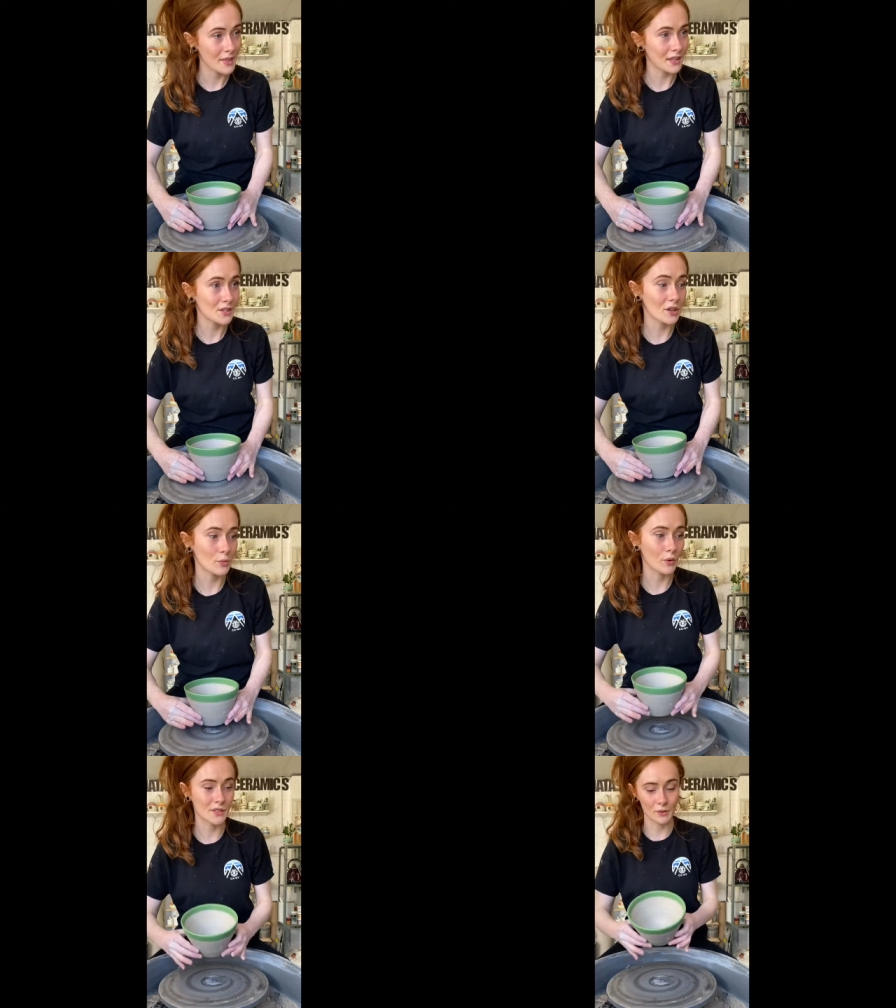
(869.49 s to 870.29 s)
But that's
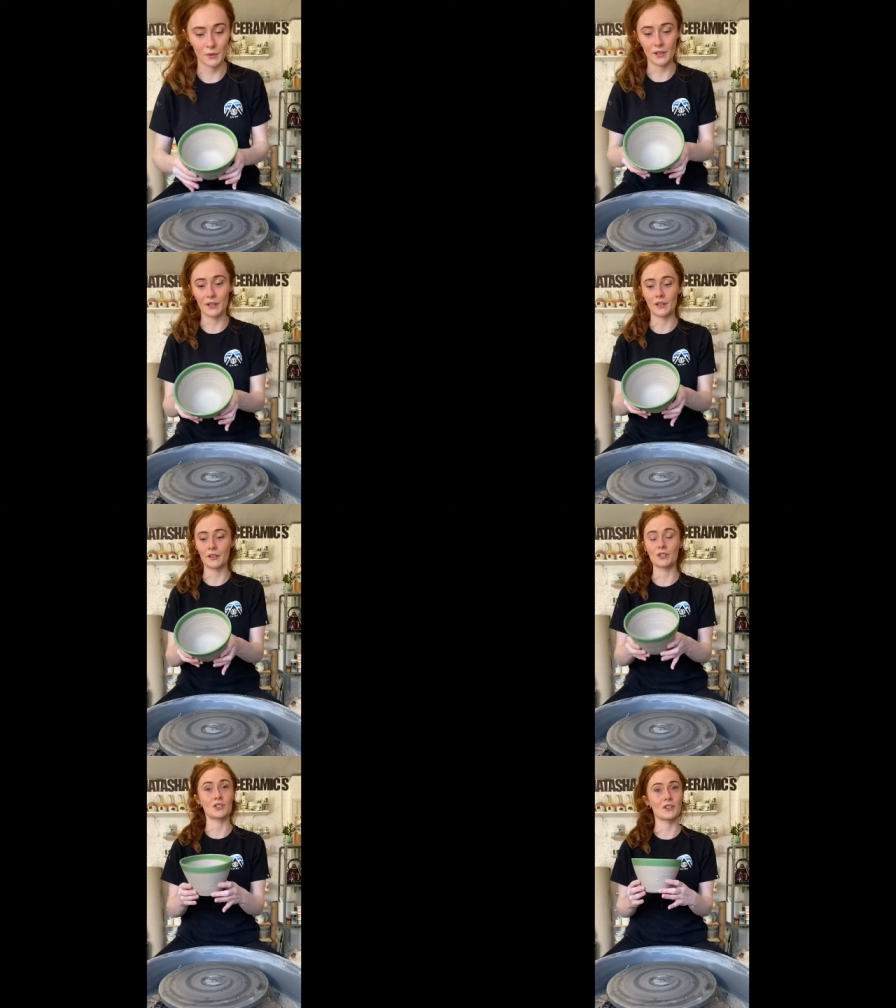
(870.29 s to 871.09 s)
all the bowls. I'm going
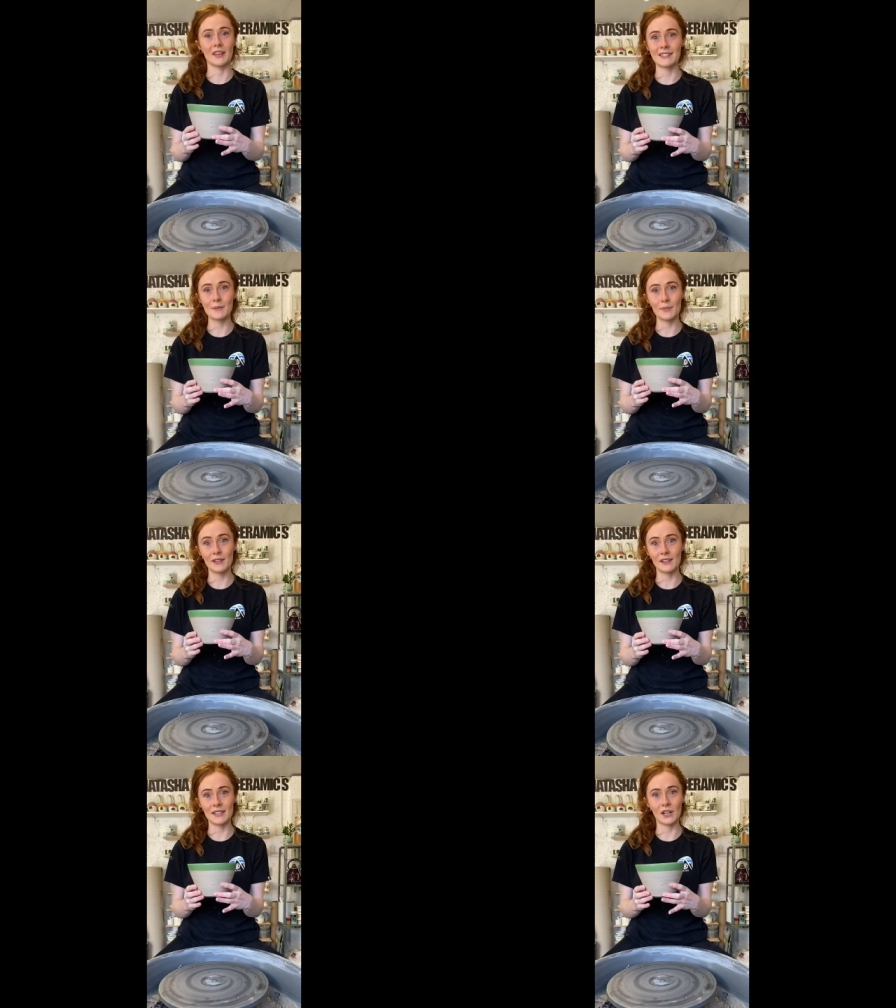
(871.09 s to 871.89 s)
to just do that
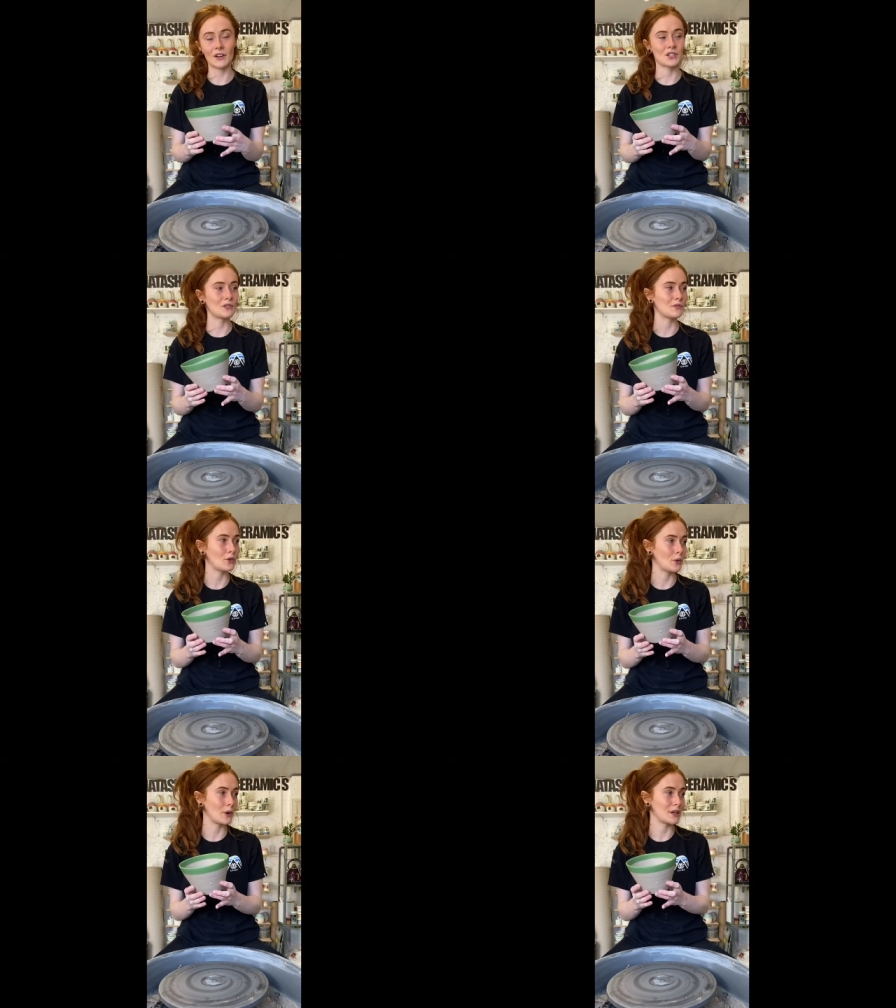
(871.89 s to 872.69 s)
simple little decoration
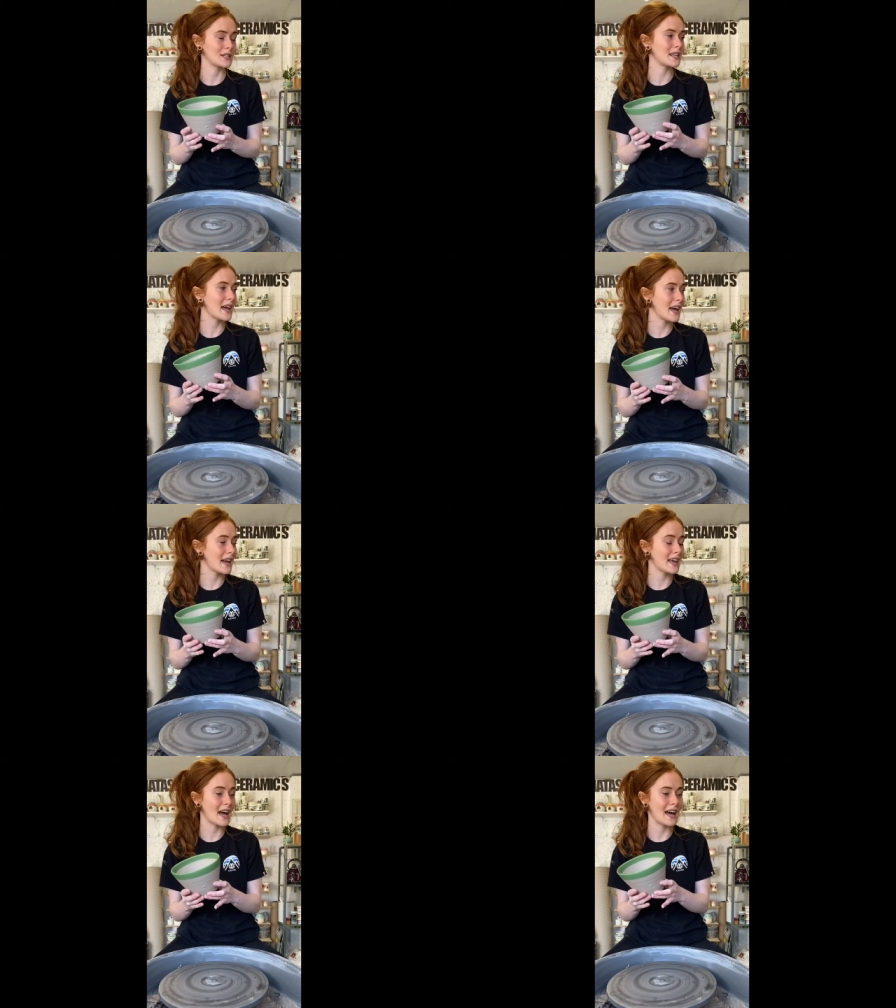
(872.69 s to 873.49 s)
for
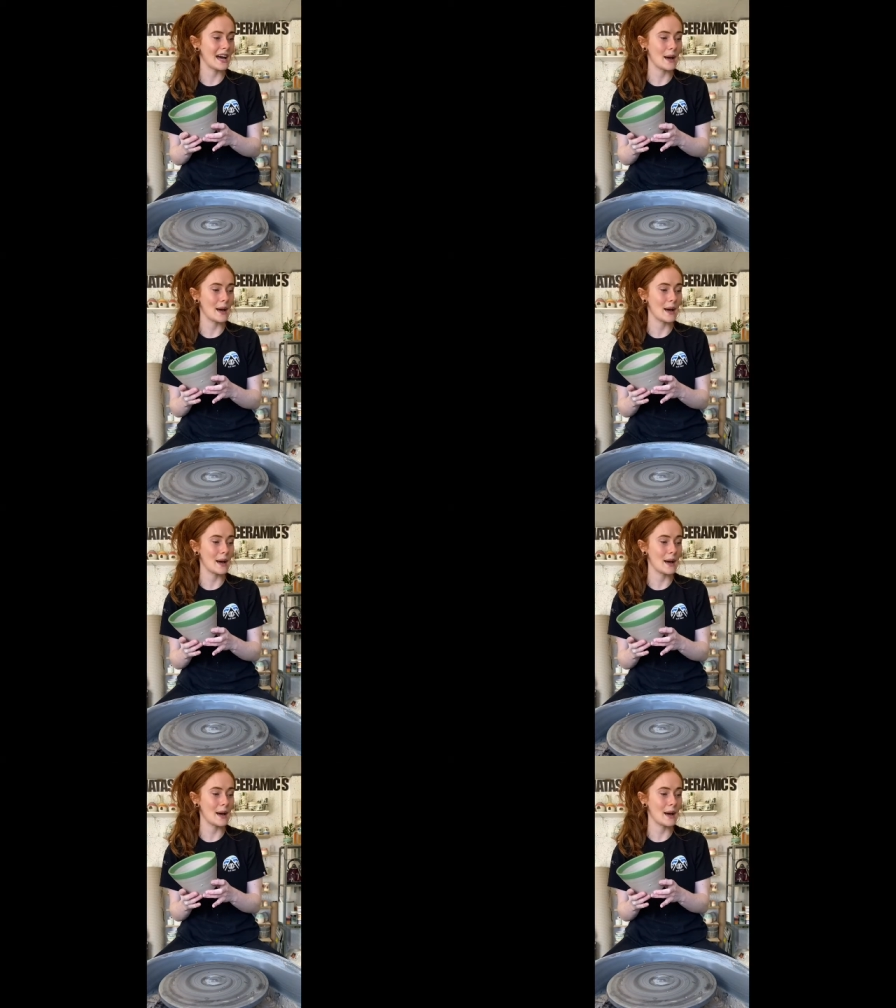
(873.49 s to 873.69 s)
today.